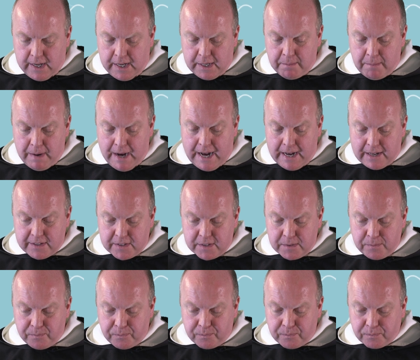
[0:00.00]
And
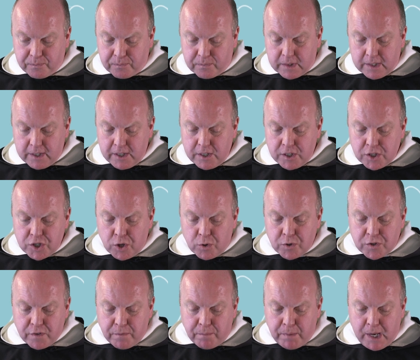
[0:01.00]
Mass.
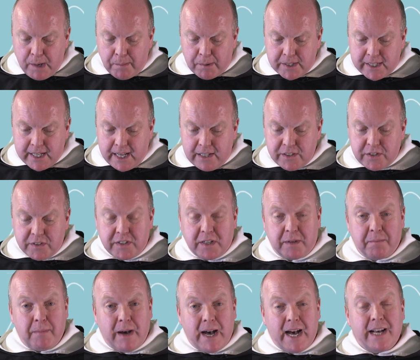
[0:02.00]
Josef Pieper tells us
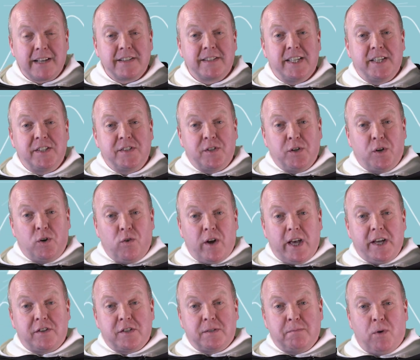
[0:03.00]
that Mass is the
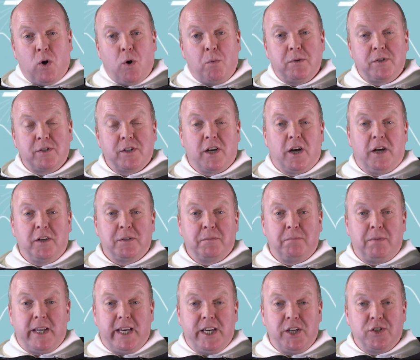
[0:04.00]
greatest moment of
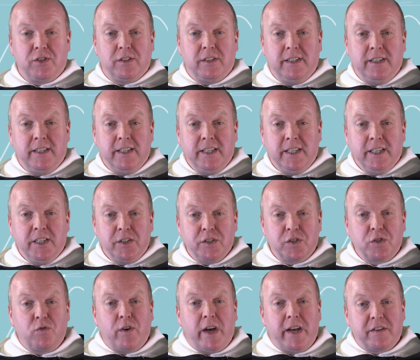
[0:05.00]
contemplation,
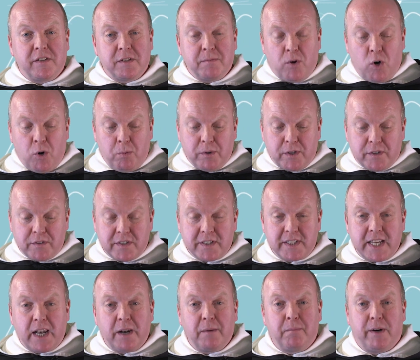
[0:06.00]
this greatest moment of
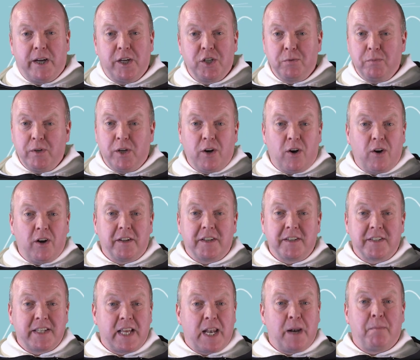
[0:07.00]
celebration. We call it
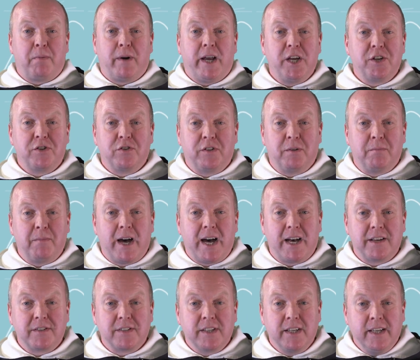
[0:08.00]
the celebration of the
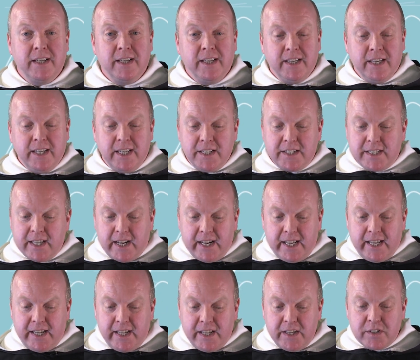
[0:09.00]
Mass he said
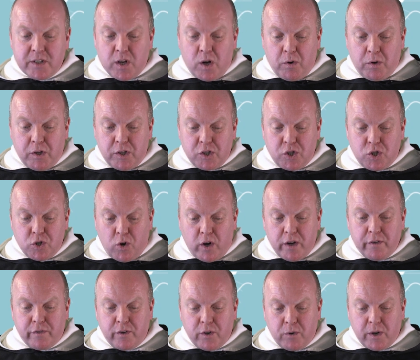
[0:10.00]
it is a
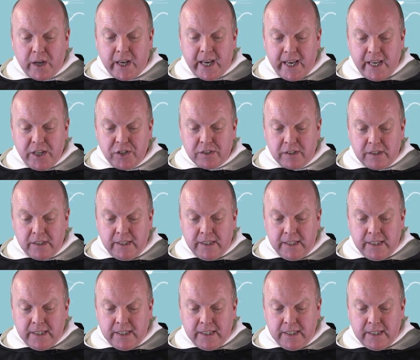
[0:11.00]
joyful occasion.